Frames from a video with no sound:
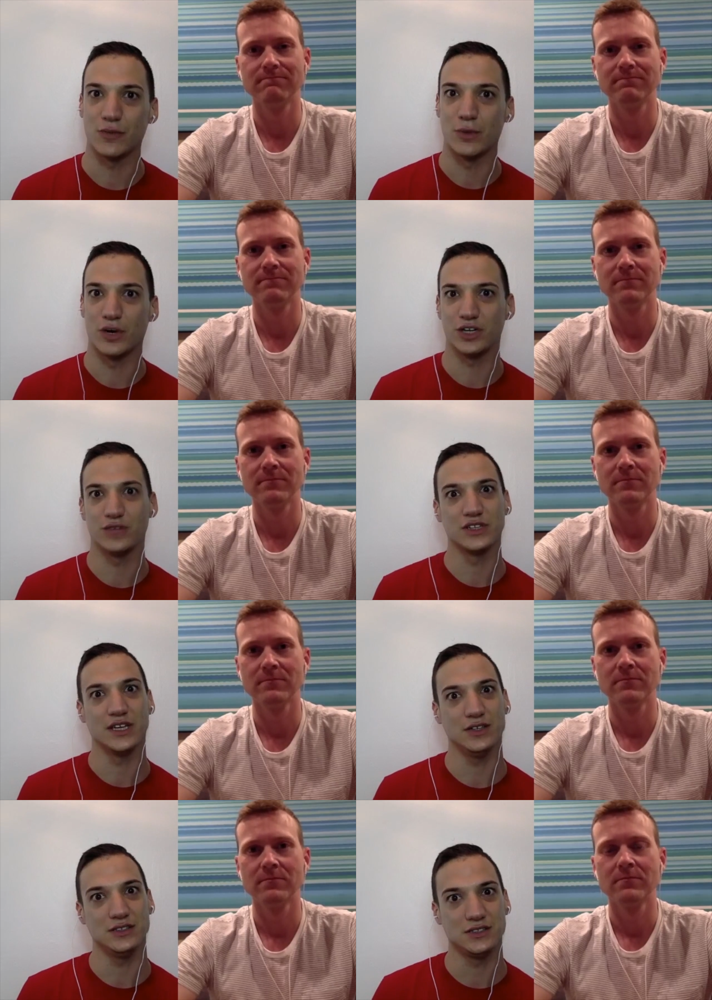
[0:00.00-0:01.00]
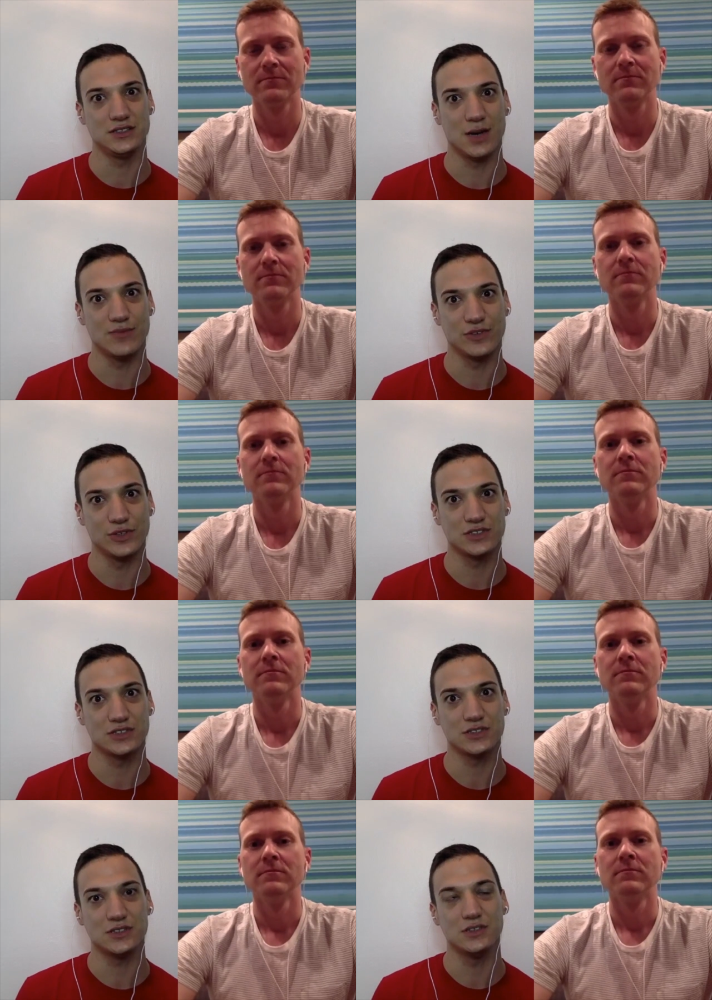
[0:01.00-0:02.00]
Speaker 1: from Amarda Larry to Tom
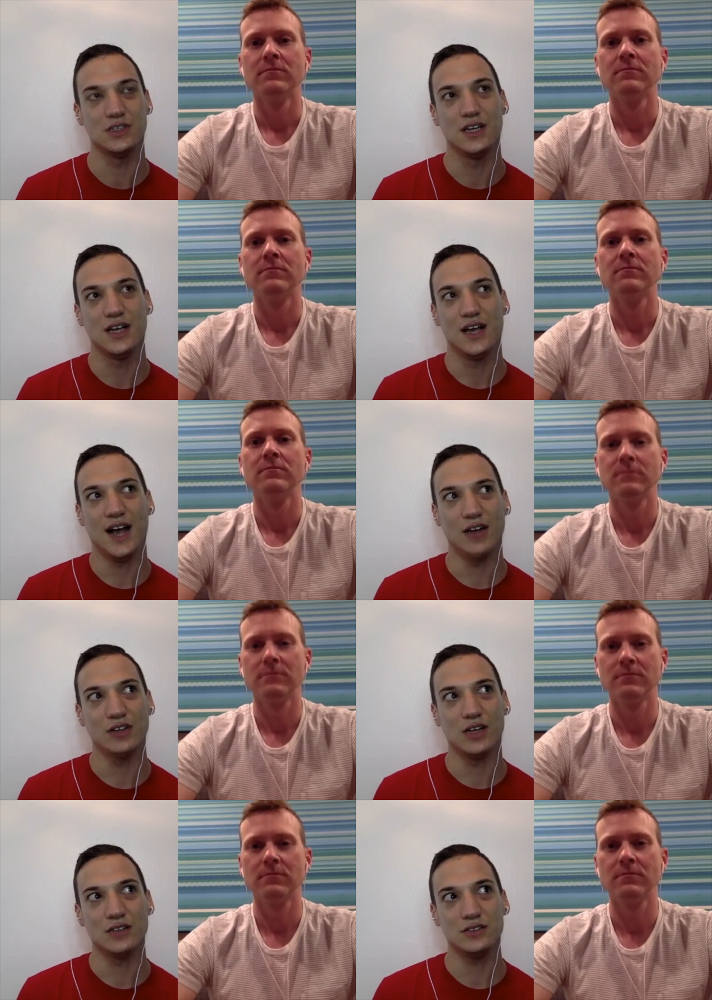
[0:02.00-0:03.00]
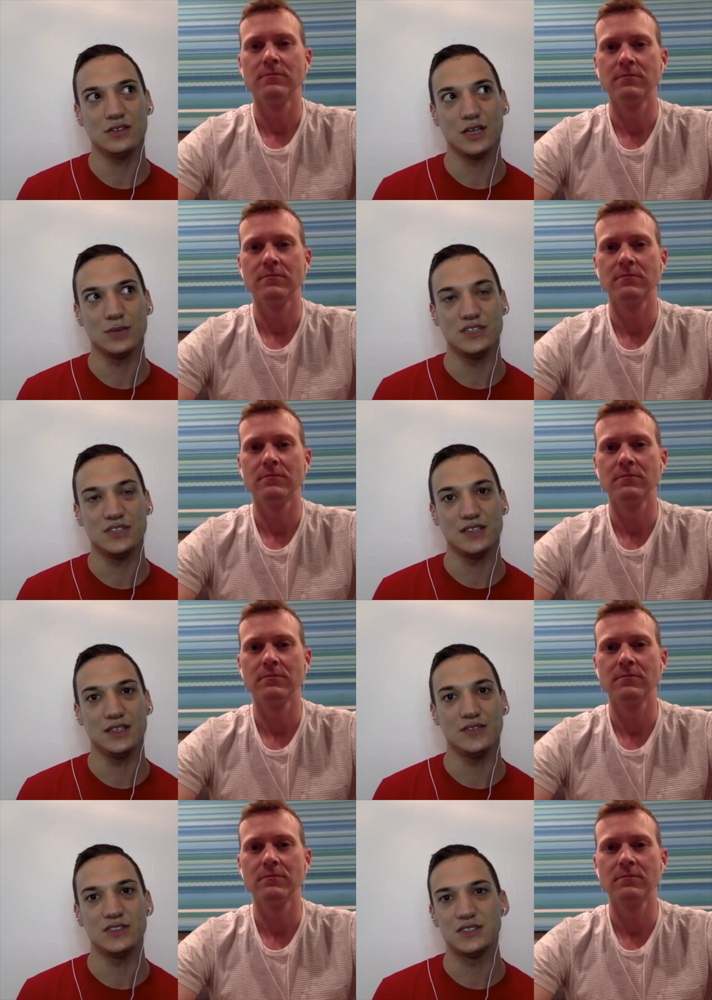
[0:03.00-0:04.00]
Forster, and how long do you think it would take to
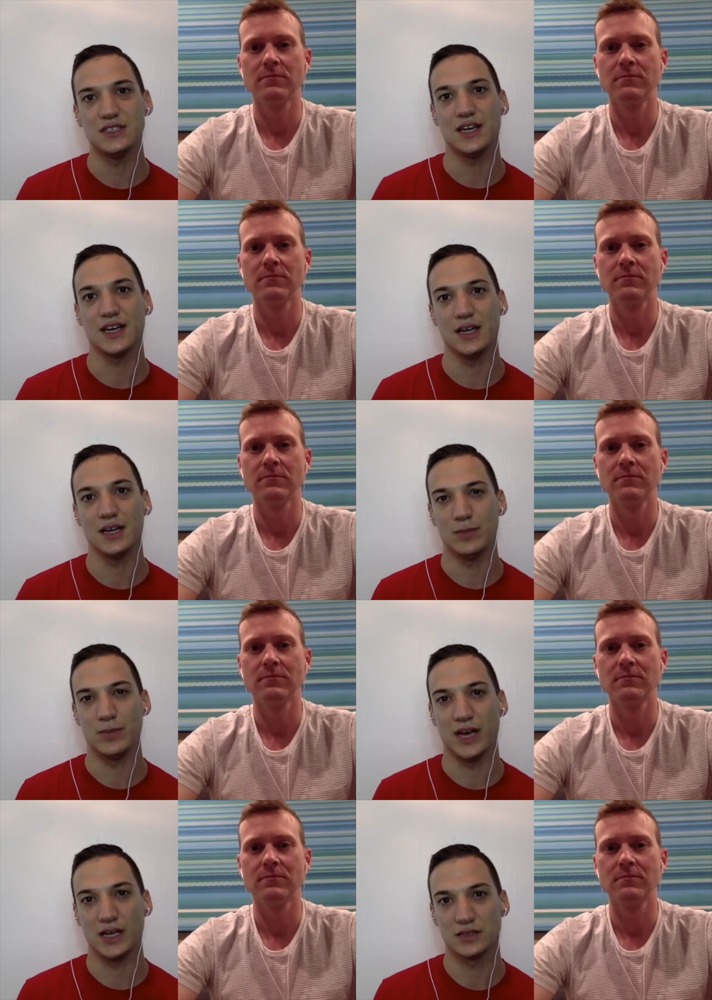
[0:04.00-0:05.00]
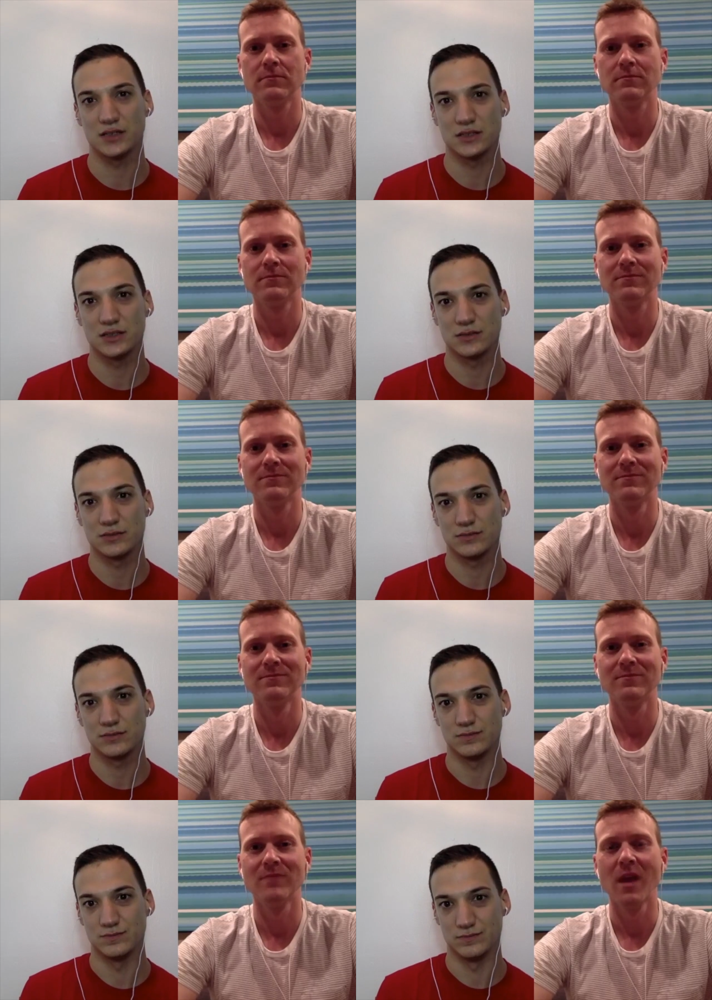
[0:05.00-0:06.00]
even see that kind of an impact?
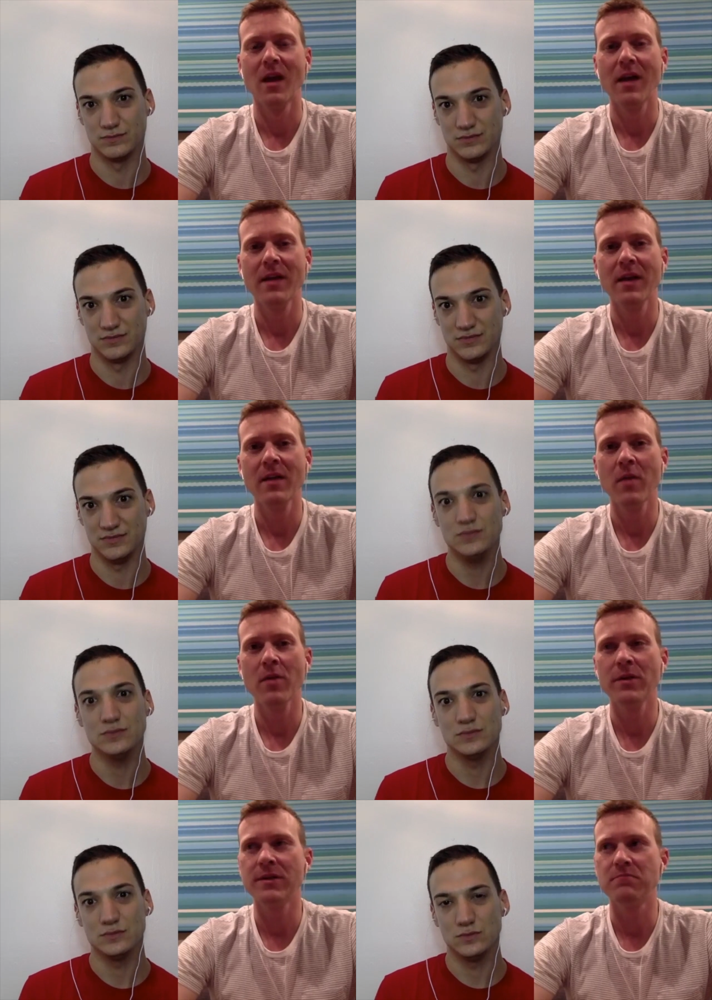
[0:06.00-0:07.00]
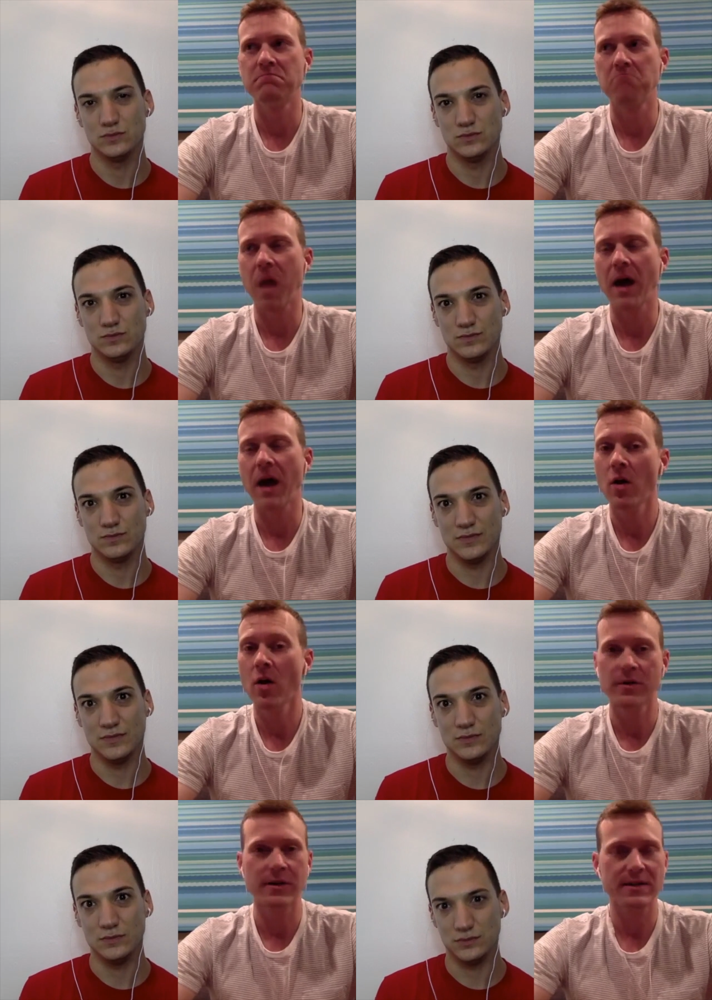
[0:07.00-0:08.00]
Speaker 2: Mm. I think I'm already I
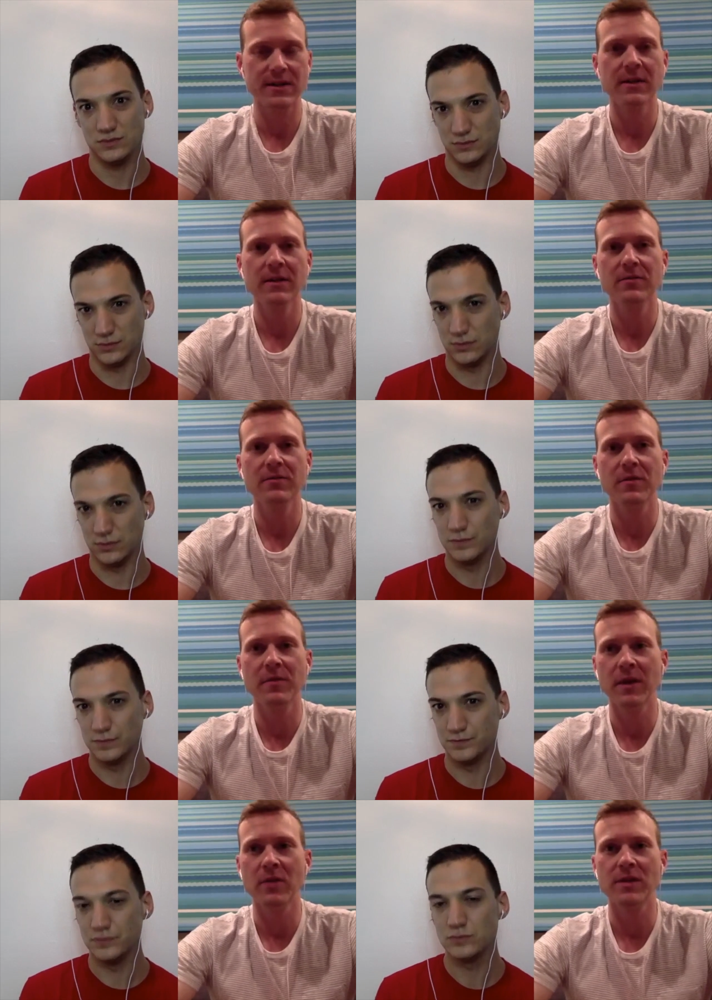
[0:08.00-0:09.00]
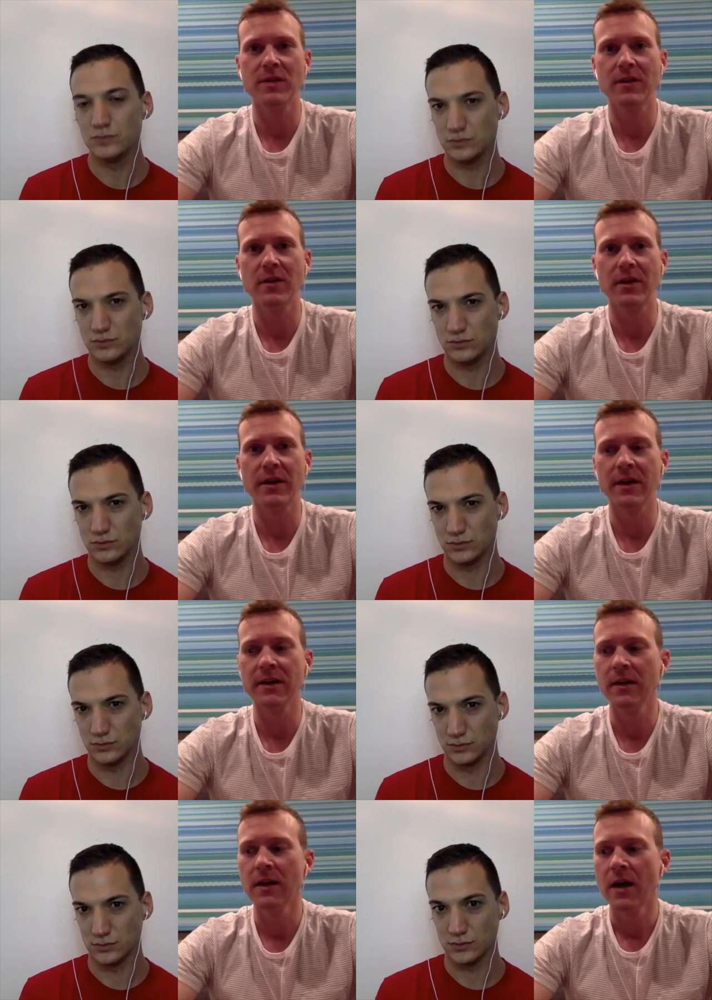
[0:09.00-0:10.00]
already see it from the outside looking
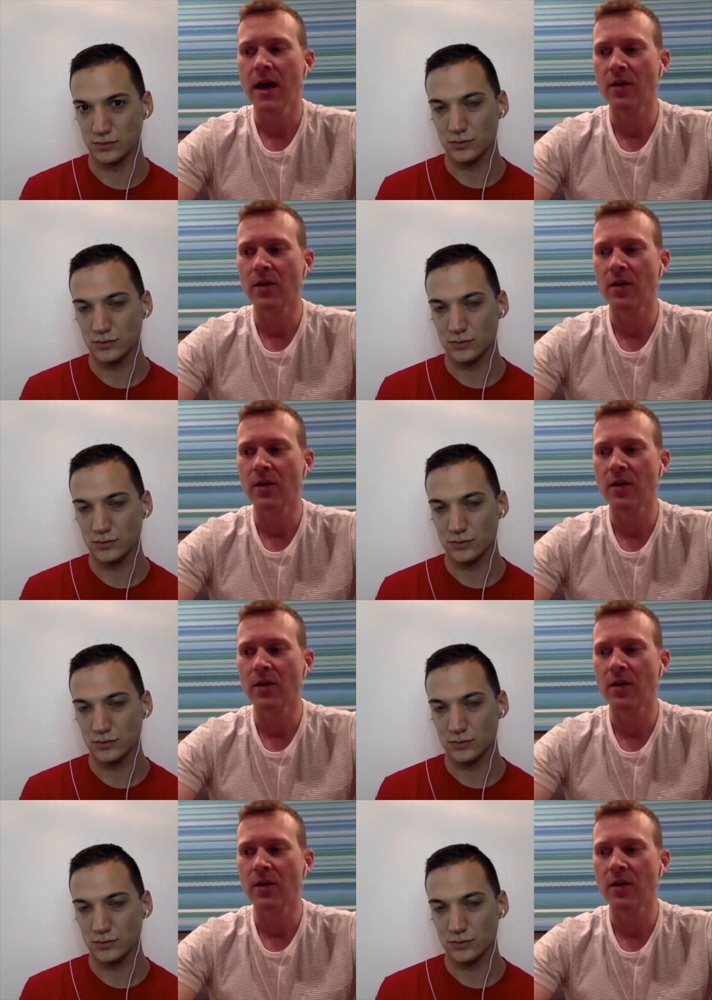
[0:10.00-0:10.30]
in. And,